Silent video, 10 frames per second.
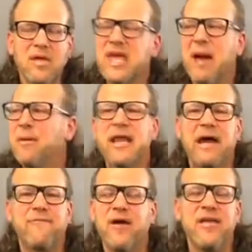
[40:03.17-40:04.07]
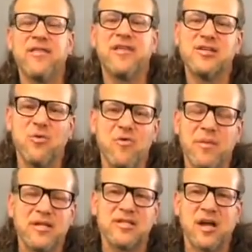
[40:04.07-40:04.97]
Yeah, but not for any of the things that we've
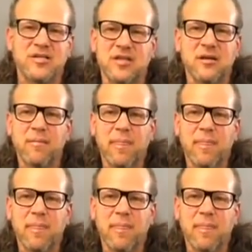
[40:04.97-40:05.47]
been discussing.